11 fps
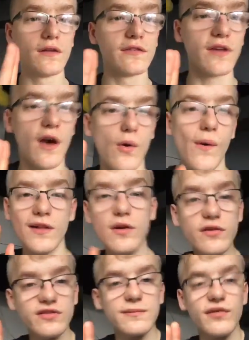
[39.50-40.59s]
So I
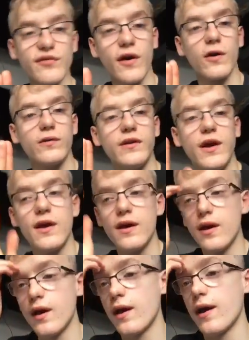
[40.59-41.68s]
looked on my phone
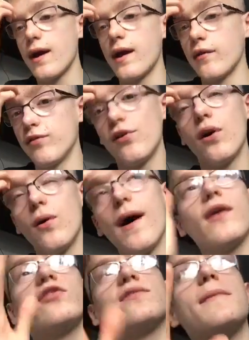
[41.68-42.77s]
and I thought
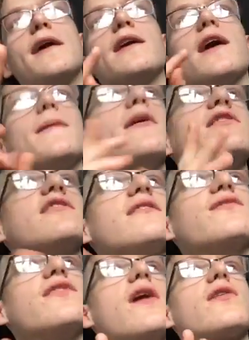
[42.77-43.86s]
I'll just make an
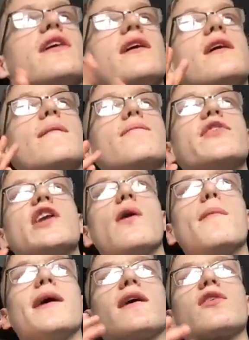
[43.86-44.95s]
emergency vlog, you know,
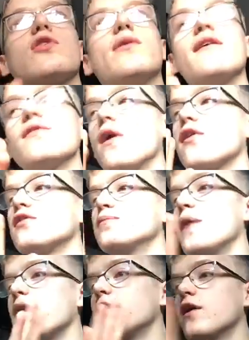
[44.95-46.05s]
make a quick vlog
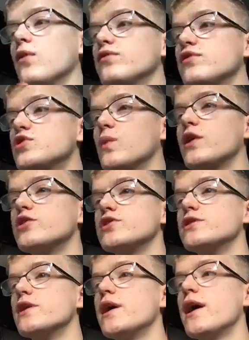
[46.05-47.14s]
explaining the whole
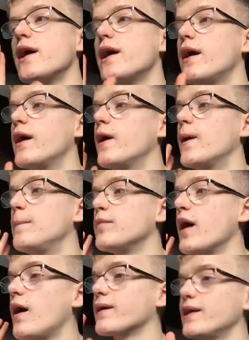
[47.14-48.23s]
situation.
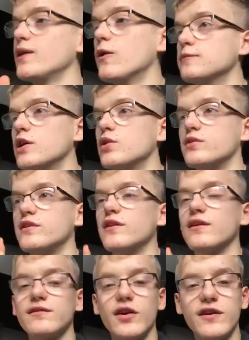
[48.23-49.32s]
I'll get it uploaded
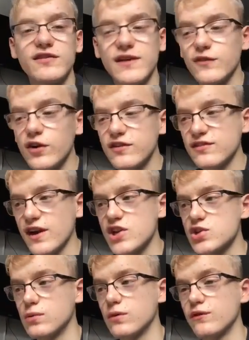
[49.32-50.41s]
and I've got it
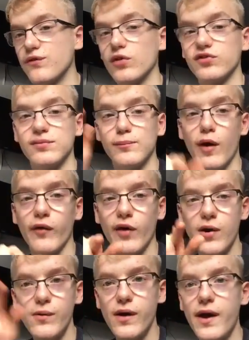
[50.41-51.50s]
scheduled for
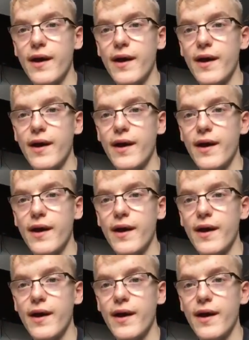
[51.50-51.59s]
tomorrow.